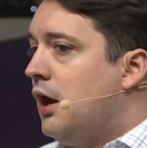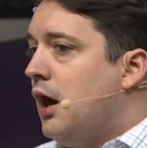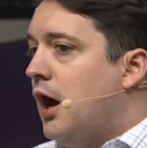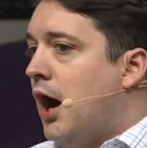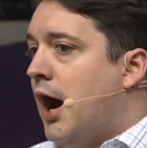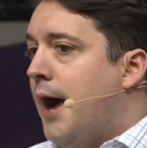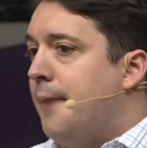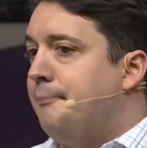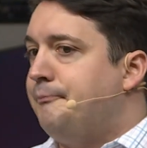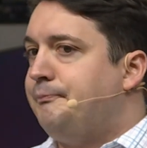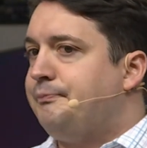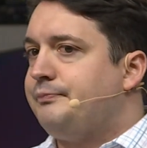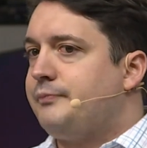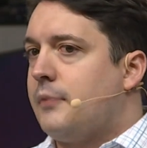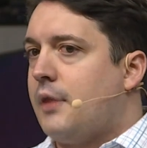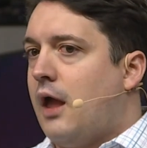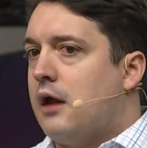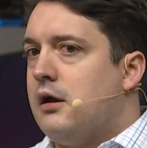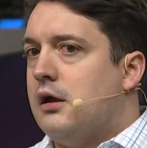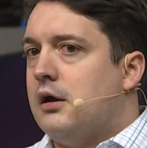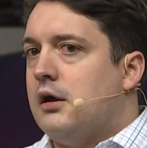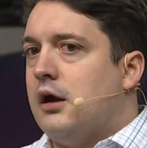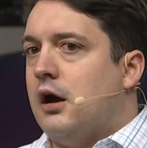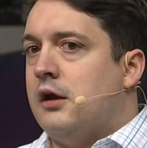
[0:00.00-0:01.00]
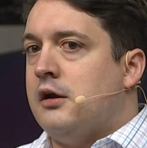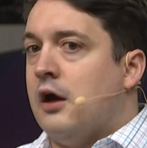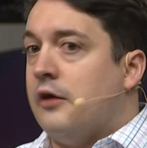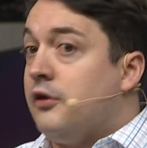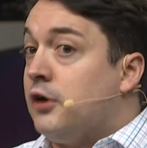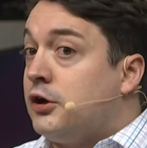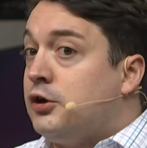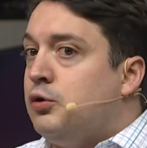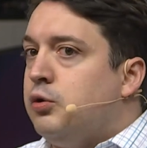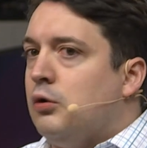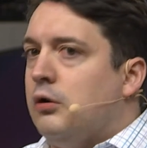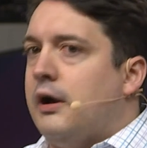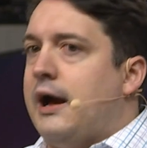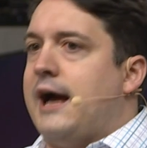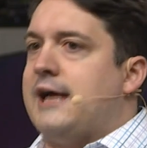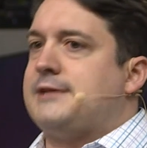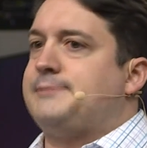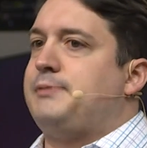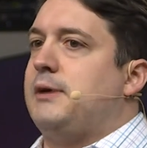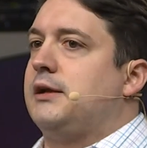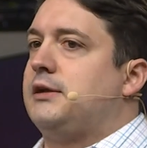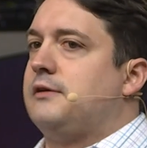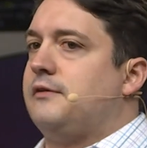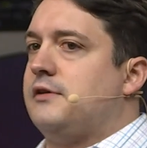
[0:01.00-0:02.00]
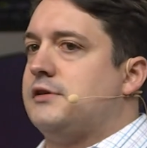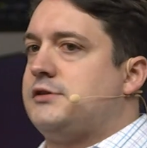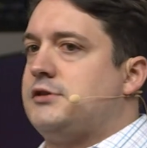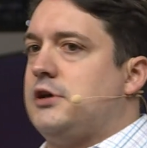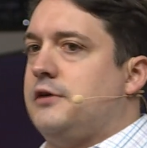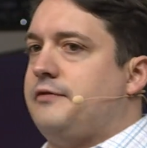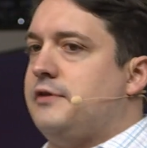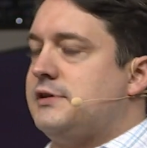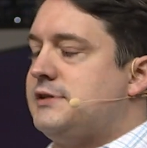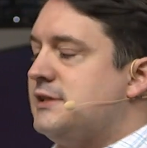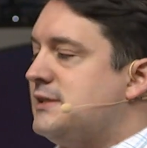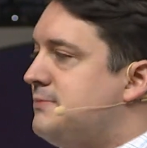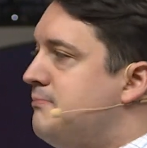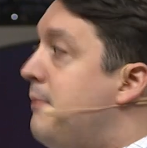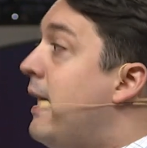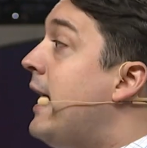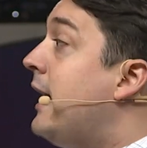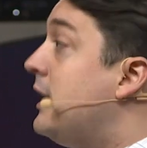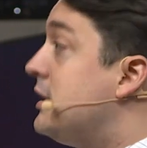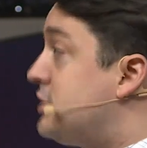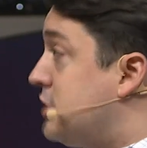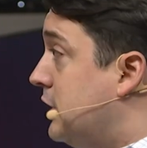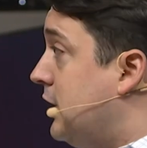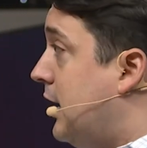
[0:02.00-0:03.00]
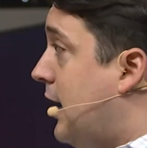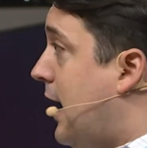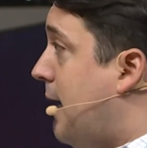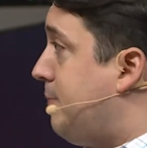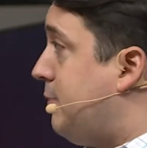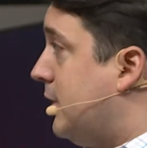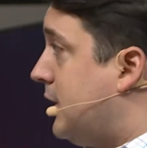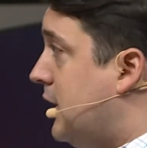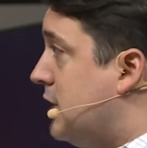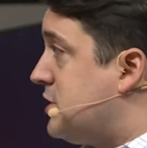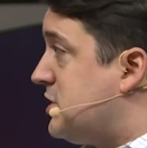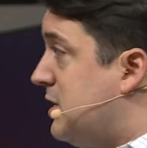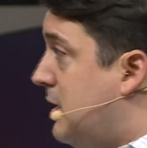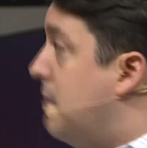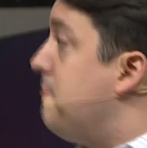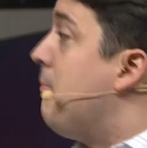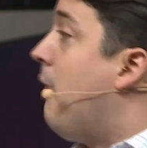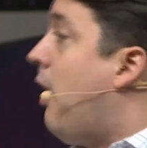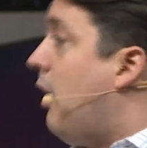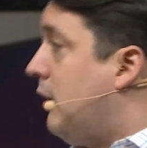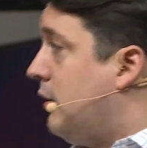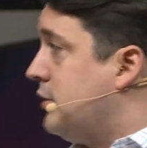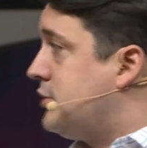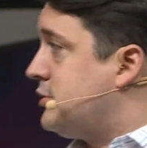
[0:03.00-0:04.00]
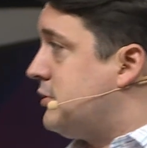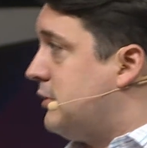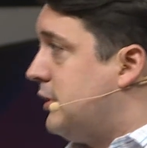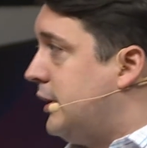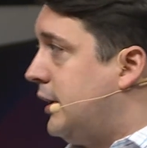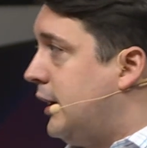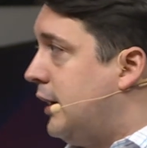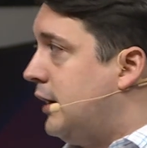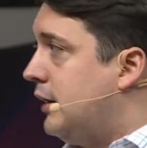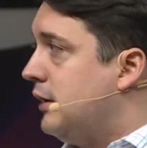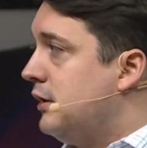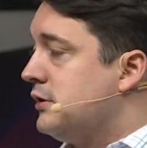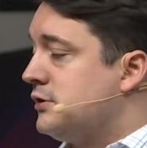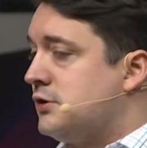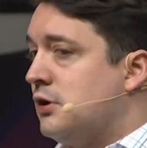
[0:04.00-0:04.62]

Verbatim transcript: Um, Another cool aspect of the service is managing an application and monitoring it.